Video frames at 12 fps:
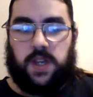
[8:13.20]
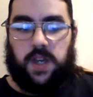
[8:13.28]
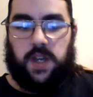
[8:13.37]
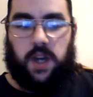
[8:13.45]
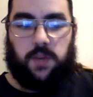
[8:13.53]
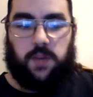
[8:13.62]

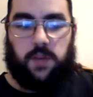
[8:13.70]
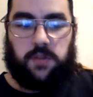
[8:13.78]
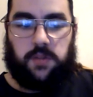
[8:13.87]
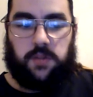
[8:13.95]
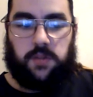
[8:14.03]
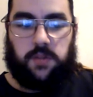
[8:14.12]
I'll be able
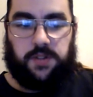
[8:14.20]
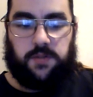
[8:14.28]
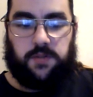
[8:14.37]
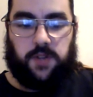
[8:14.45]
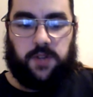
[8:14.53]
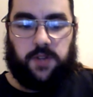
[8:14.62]
to
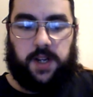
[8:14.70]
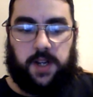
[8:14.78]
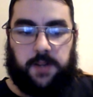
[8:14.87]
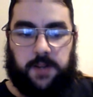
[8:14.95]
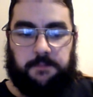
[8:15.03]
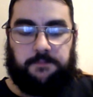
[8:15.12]

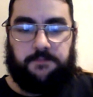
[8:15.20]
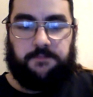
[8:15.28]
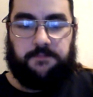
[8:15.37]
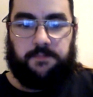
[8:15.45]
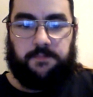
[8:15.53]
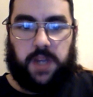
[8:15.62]

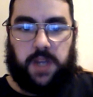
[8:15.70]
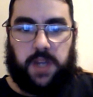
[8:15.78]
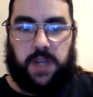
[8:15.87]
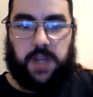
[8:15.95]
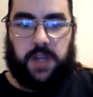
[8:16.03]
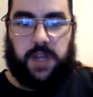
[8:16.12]

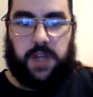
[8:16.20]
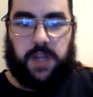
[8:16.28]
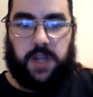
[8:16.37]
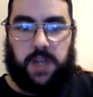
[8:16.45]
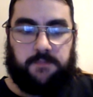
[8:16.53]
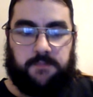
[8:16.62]
basically
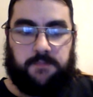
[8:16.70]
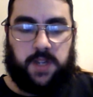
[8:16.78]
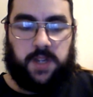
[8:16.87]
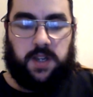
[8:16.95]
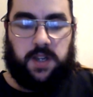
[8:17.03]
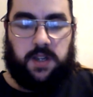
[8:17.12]

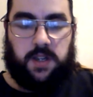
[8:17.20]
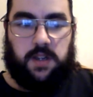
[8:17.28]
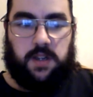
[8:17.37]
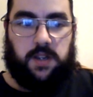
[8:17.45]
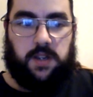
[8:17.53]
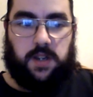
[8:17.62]

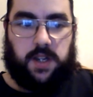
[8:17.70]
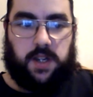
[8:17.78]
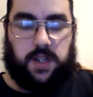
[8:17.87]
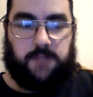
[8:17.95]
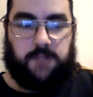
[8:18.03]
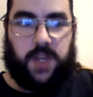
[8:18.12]

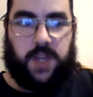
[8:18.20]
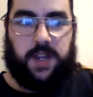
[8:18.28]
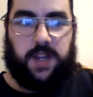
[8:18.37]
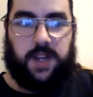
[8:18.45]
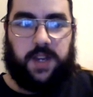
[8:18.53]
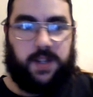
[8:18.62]

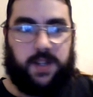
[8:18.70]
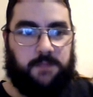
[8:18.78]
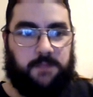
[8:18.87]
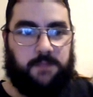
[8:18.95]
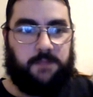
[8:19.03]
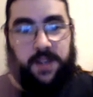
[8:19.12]
oh
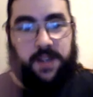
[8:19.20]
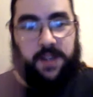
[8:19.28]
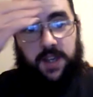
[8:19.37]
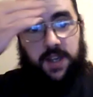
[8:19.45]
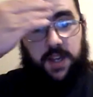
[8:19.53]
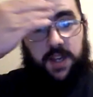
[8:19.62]
man.
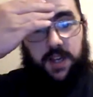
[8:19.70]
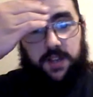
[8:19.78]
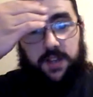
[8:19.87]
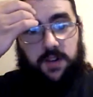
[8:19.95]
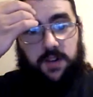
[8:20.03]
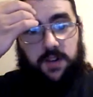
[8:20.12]

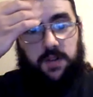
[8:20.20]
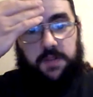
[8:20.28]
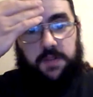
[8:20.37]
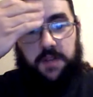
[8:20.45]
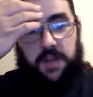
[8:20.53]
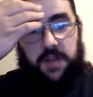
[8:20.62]
So I'm going to
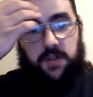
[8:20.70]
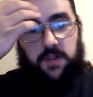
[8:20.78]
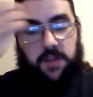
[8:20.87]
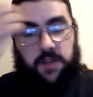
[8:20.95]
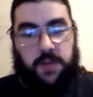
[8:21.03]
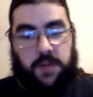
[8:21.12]
be doing a
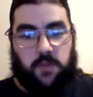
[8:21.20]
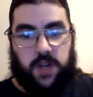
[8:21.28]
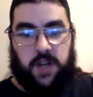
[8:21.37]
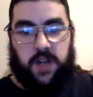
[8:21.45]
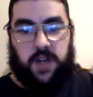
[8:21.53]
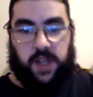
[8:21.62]
bit more
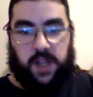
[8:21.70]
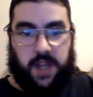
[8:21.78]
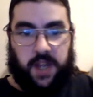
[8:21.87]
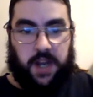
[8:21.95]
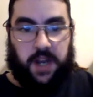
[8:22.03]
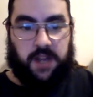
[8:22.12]
editing than I
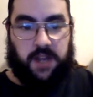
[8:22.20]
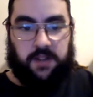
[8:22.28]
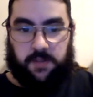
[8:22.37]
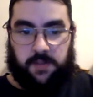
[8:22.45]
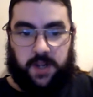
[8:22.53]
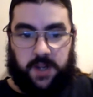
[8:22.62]

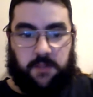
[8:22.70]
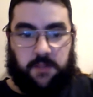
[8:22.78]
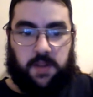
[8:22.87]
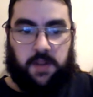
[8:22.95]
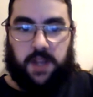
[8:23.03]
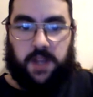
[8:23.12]
anticipated, but
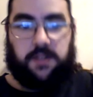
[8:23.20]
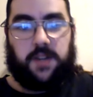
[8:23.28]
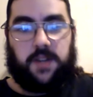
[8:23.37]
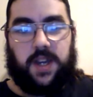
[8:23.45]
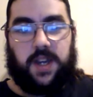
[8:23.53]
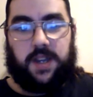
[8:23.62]
that's
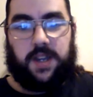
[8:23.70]
okay.